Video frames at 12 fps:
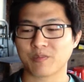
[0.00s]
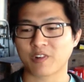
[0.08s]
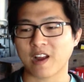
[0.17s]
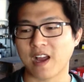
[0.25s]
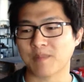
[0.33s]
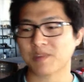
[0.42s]

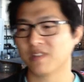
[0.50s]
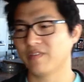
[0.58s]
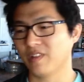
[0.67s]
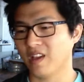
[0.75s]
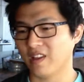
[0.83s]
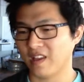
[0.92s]
perhaps, if
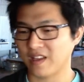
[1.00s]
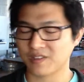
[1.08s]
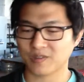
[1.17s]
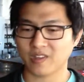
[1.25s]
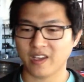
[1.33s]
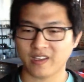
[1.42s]
you, as
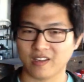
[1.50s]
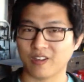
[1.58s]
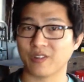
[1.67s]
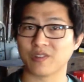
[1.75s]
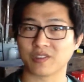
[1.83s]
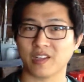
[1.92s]
you like, and all
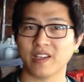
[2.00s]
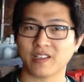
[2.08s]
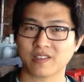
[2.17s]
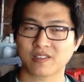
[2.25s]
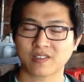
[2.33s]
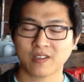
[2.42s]
those
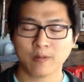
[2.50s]
likes.